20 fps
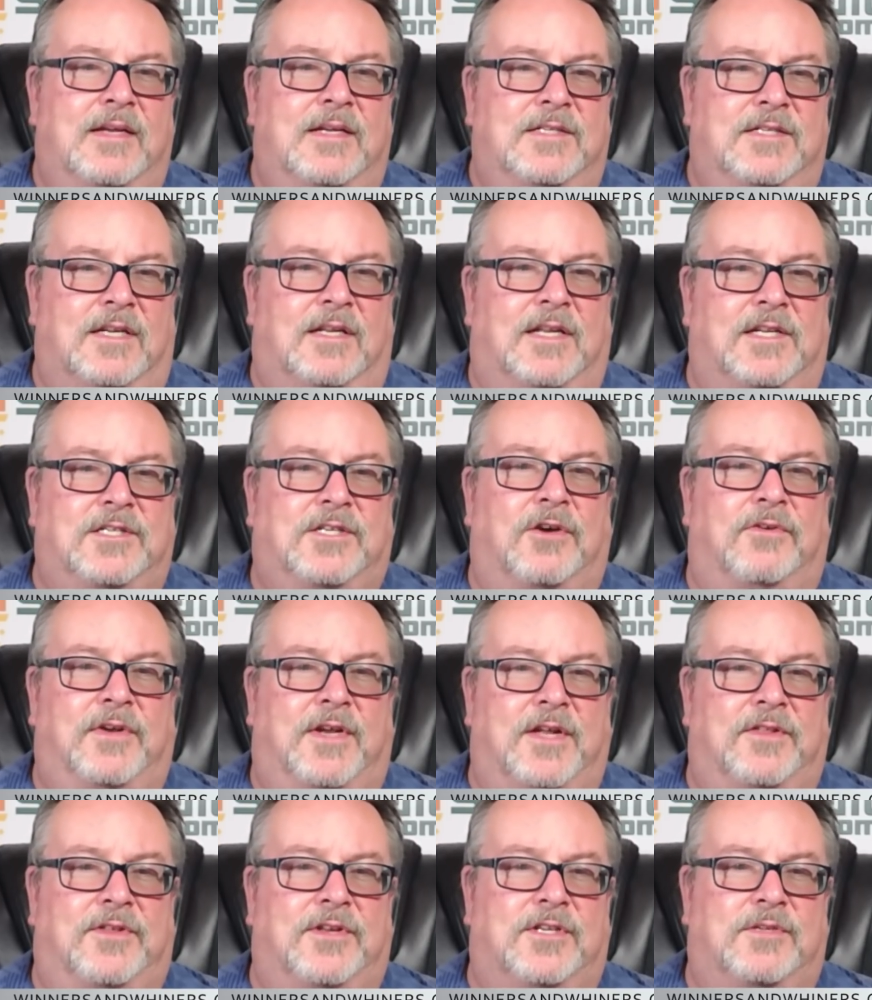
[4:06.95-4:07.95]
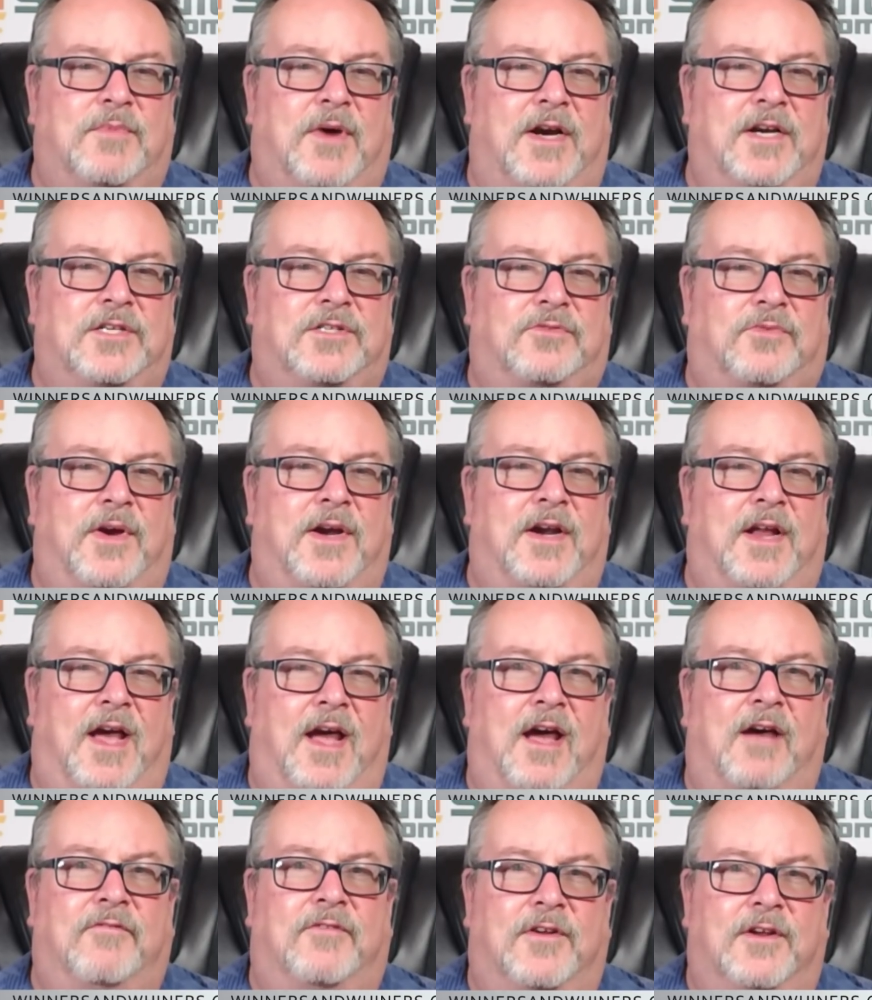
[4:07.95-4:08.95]
Said let's go get this minus three and a
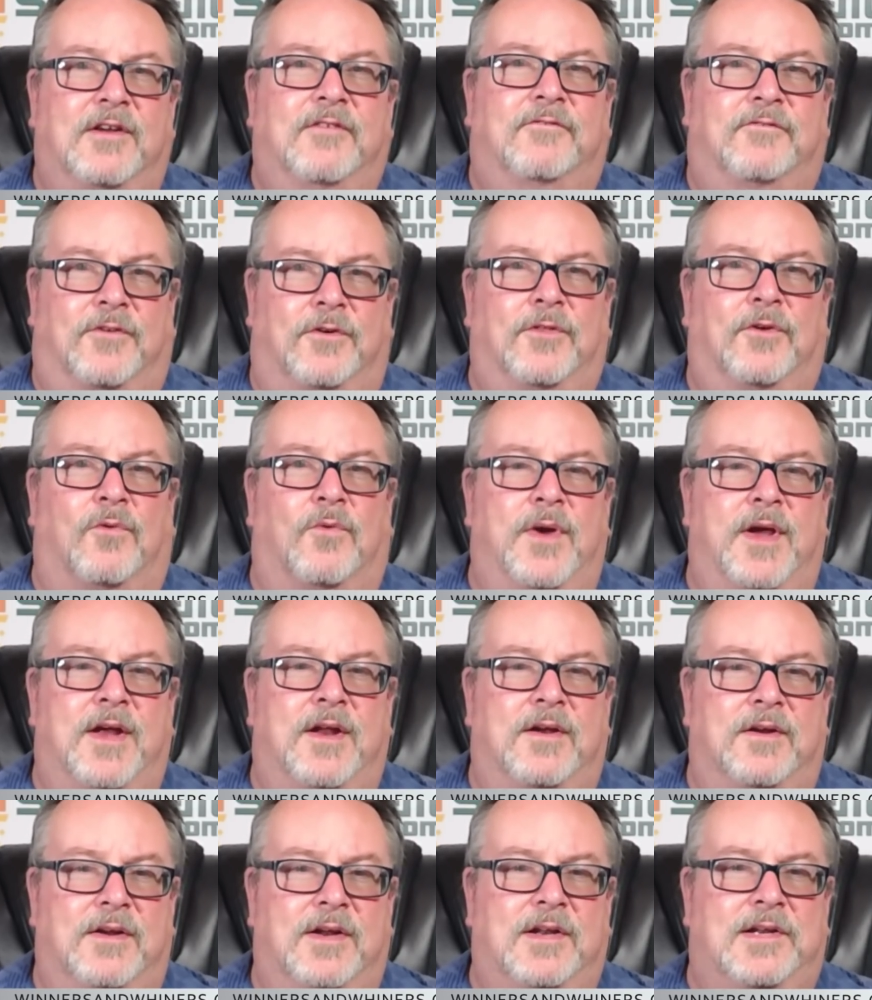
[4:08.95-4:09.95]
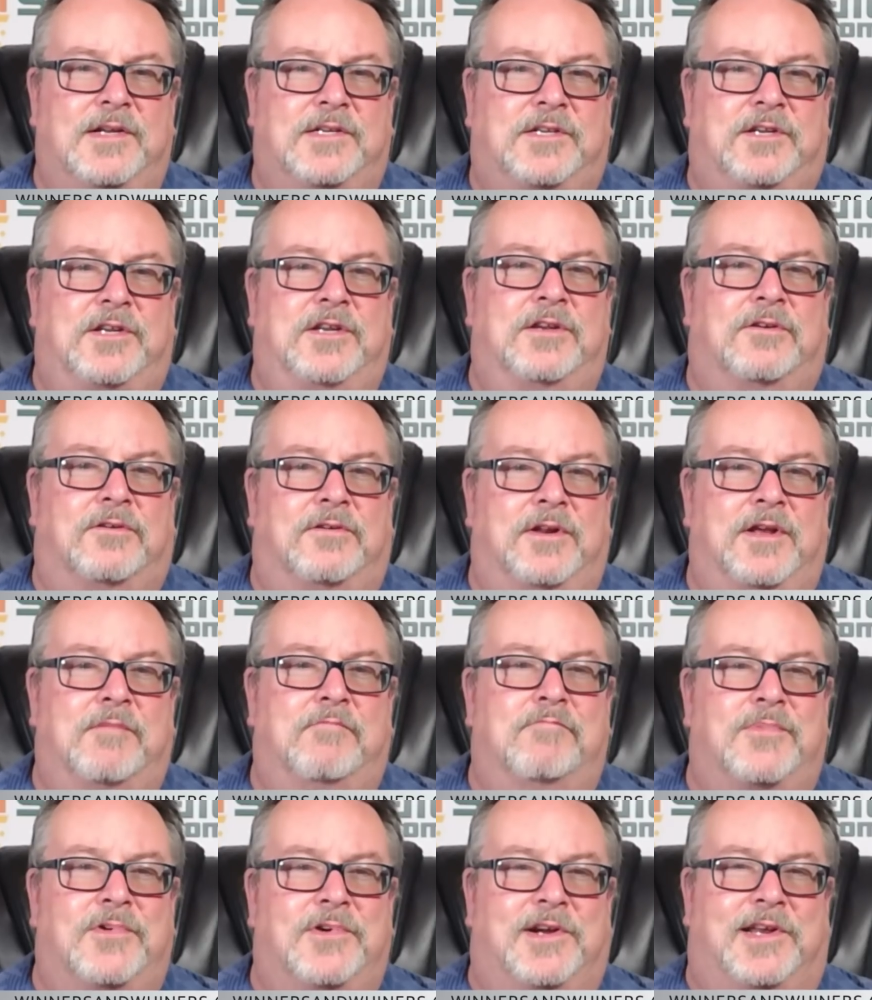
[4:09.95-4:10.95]
half for the win let's Kill
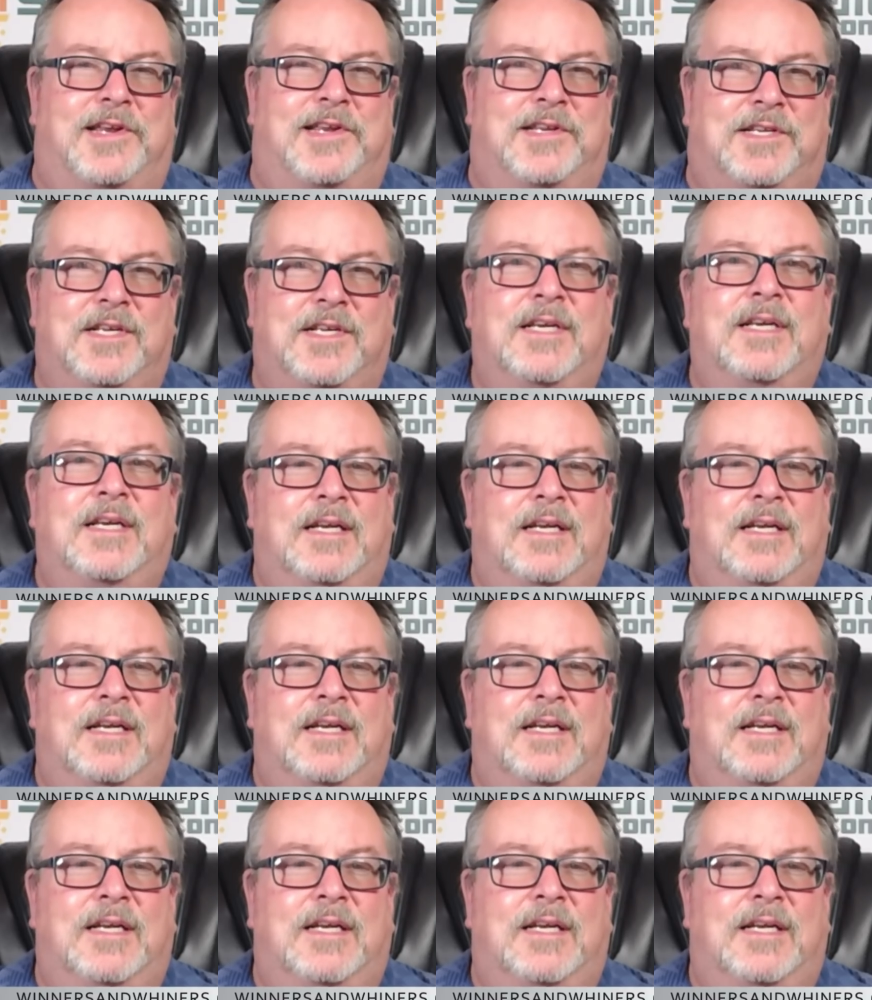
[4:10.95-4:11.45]
Them Bookies.